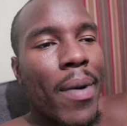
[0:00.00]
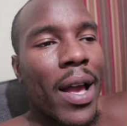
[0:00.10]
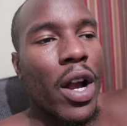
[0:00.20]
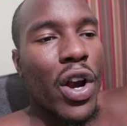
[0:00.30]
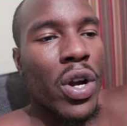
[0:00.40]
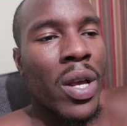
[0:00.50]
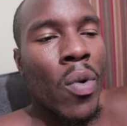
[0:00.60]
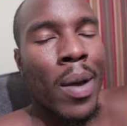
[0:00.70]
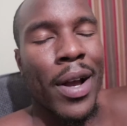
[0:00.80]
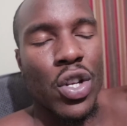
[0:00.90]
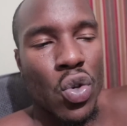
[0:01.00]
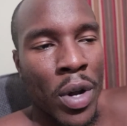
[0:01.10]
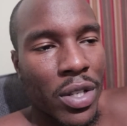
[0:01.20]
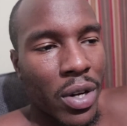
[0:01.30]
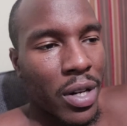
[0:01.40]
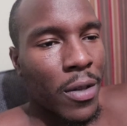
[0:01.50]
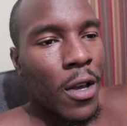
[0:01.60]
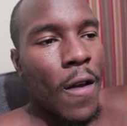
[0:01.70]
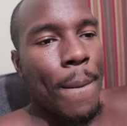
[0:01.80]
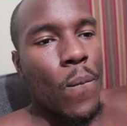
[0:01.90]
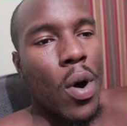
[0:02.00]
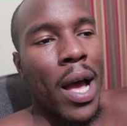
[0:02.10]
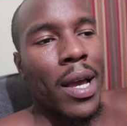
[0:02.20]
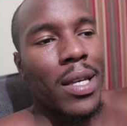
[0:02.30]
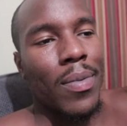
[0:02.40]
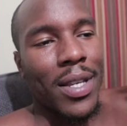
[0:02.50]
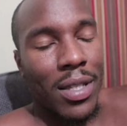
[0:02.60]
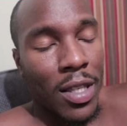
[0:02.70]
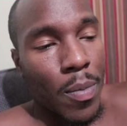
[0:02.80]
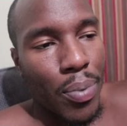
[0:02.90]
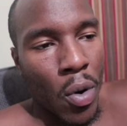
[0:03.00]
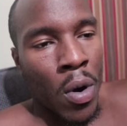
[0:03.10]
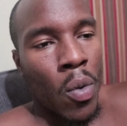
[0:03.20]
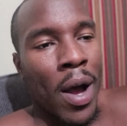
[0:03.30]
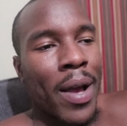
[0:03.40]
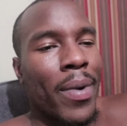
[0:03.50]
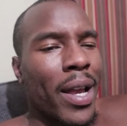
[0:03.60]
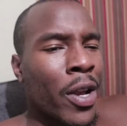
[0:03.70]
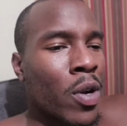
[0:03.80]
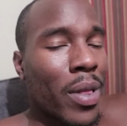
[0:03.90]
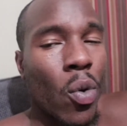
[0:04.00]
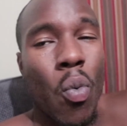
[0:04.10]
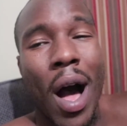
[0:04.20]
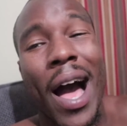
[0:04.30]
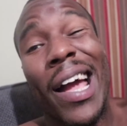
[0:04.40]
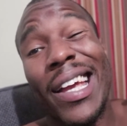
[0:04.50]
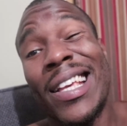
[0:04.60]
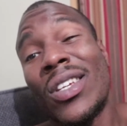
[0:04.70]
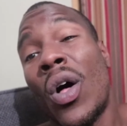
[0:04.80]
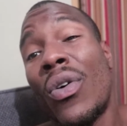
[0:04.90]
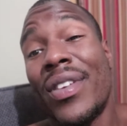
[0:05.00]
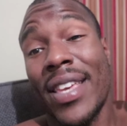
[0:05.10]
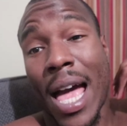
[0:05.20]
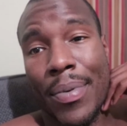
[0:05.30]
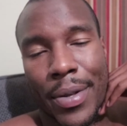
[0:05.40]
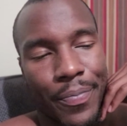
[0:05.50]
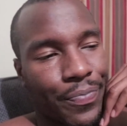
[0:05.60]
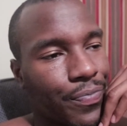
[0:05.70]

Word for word: am I hurting? Why are my joints hurting? Why is my sleep poor? Why am I irritable? Like, why is all of this happening?